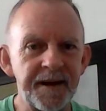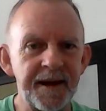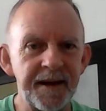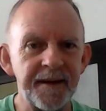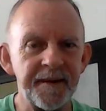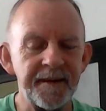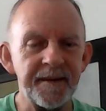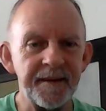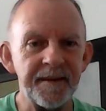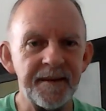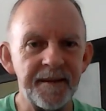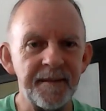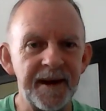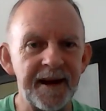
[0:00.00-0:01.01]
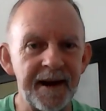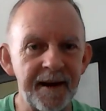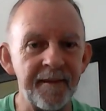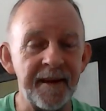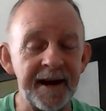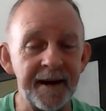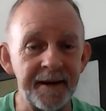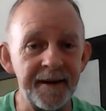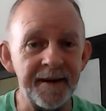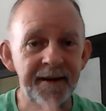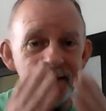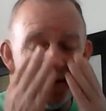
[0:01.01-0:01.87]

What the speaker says: here. But hear me good.